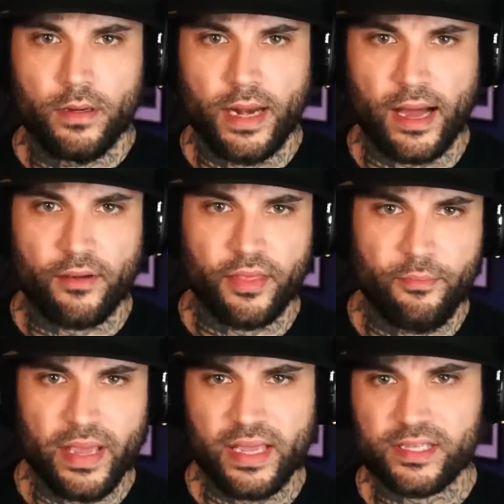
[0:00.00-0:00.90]
Now, the
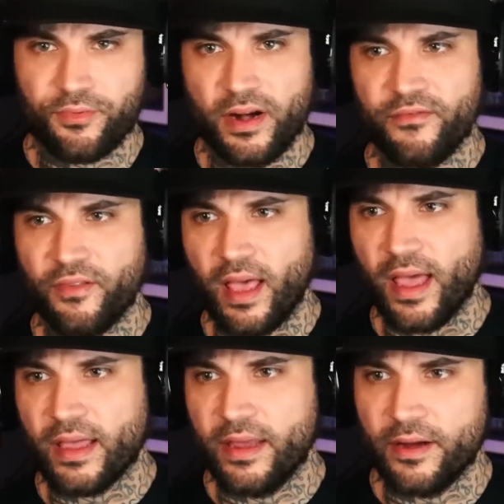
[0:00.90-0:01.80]
biggest red
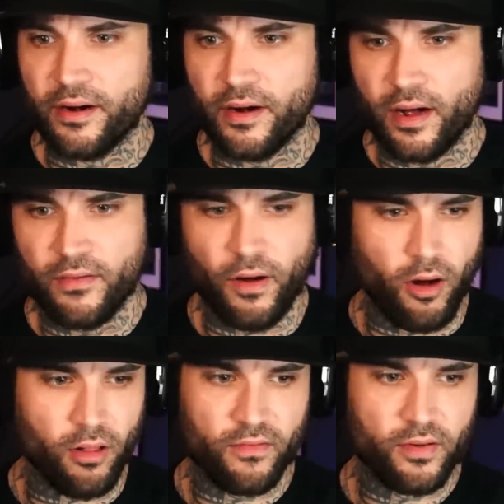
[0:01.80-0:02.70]
flag here of
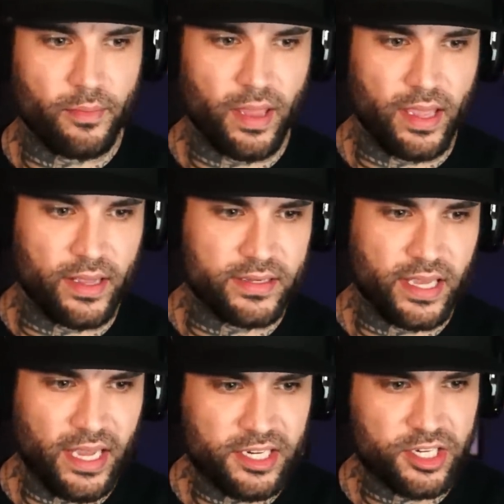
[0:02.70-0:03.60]
all of them is
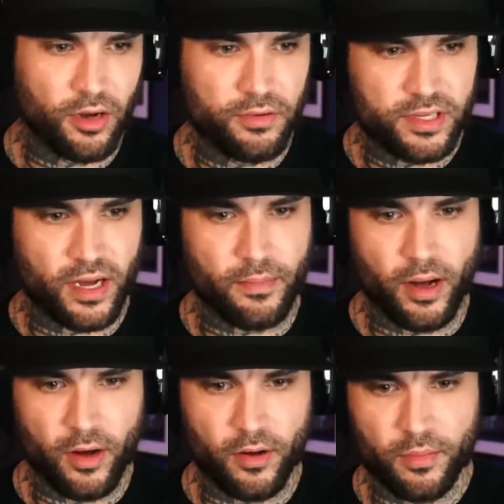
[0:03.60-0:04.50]
he shows up
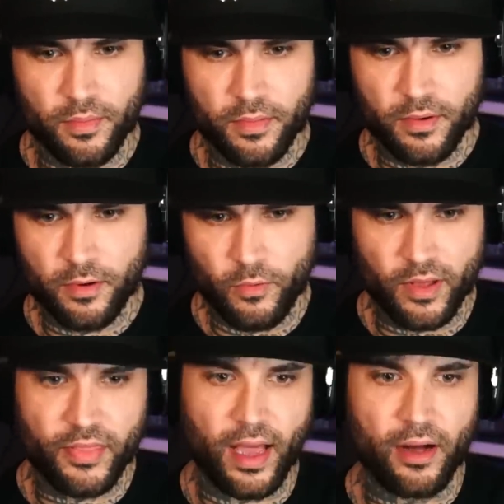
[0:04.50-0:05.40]
home
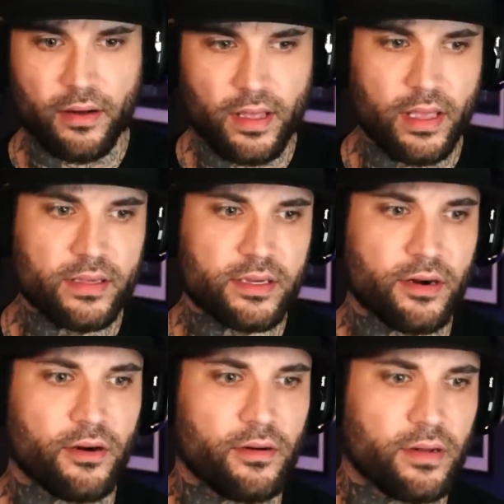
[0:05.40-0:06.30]
without his
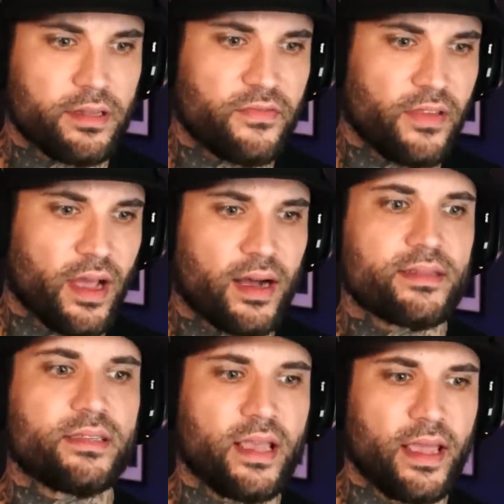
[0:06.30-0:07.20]
girl, his
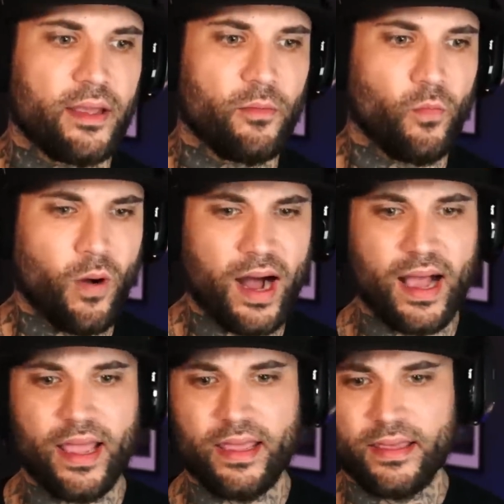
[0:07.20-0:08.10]
fiance.
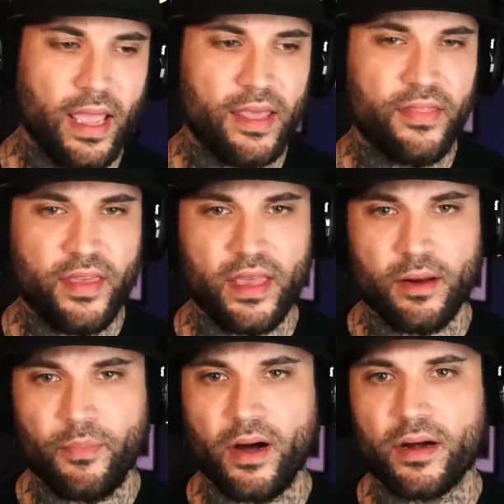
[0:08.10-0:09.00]
Why? And then
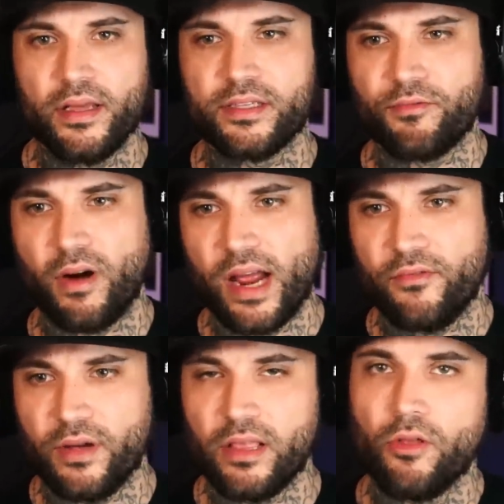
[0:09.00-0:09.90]
upon his
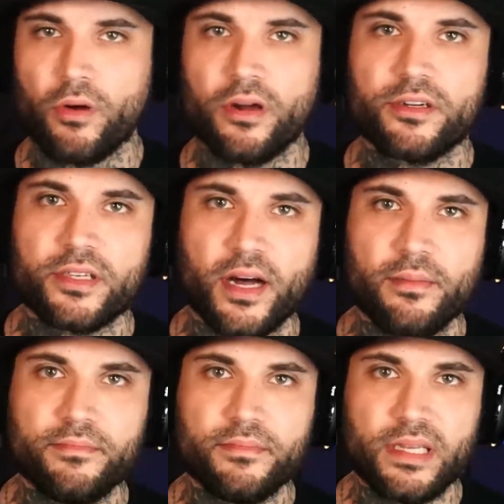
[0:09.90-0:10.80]
arrival, he lawyers
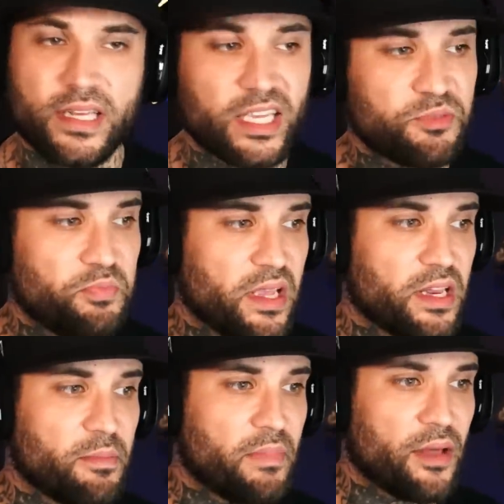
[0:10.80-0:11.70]
up. He's not
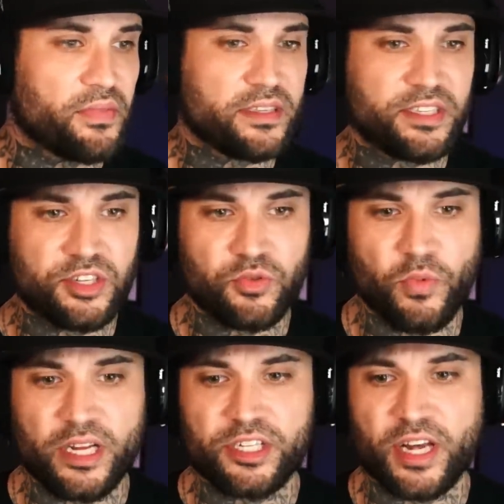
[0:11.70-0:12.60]
speaking about this
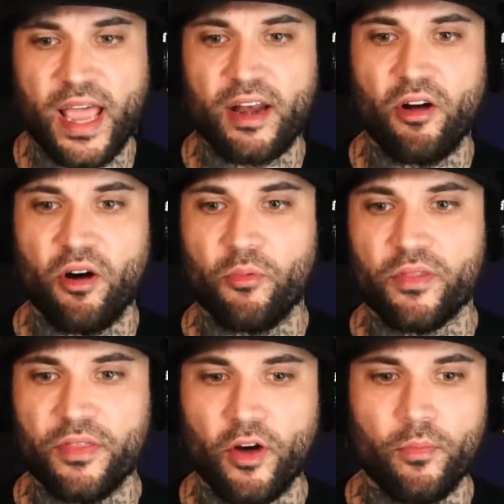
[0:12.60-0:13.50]
situation at all
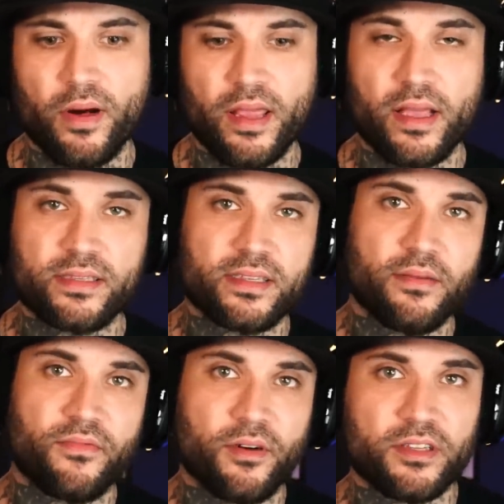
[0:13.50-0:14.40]
with nobody
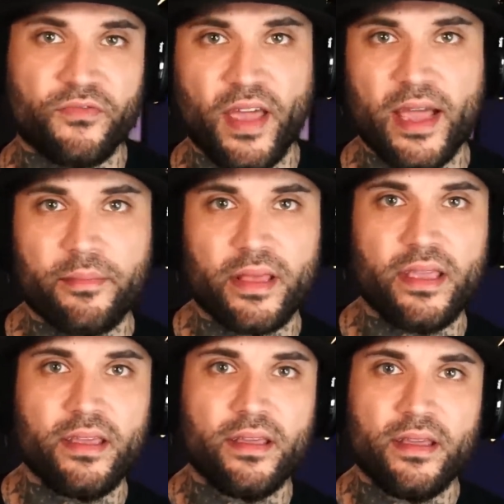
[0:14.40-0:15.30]
except for his
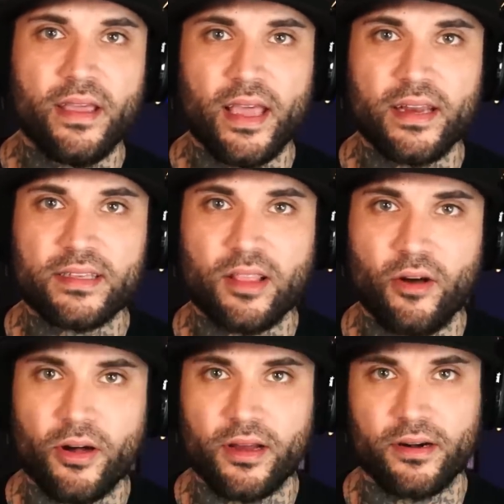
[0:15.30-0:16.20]
family and his
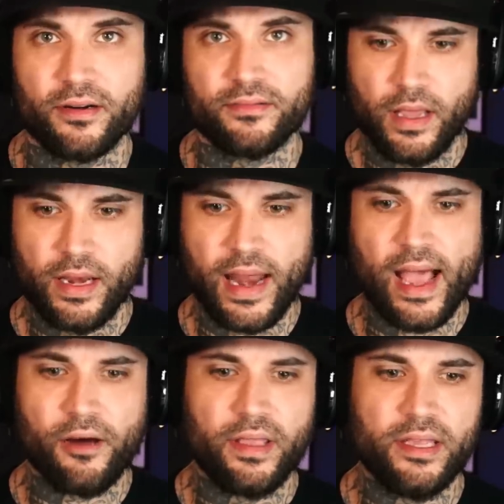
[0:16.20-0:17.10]
lawyer. And
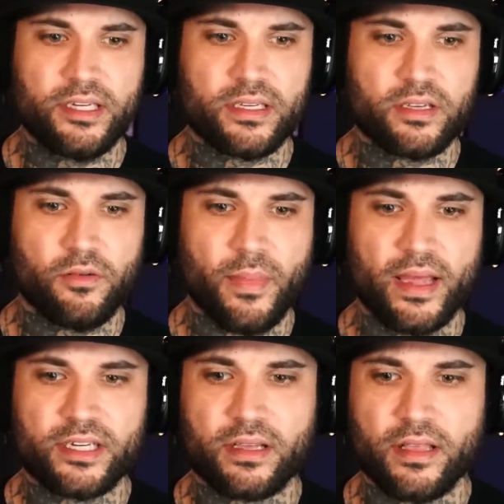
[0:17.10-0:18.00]
now he just so
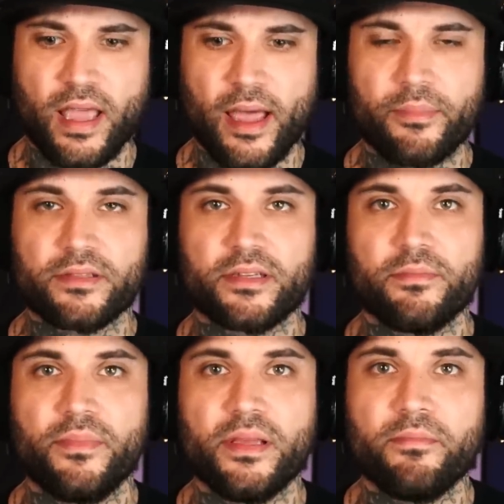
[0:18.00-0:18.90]
magically happens to
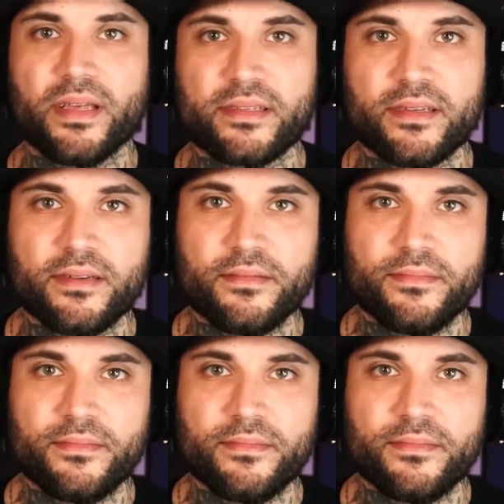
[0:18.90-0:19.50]
be missing.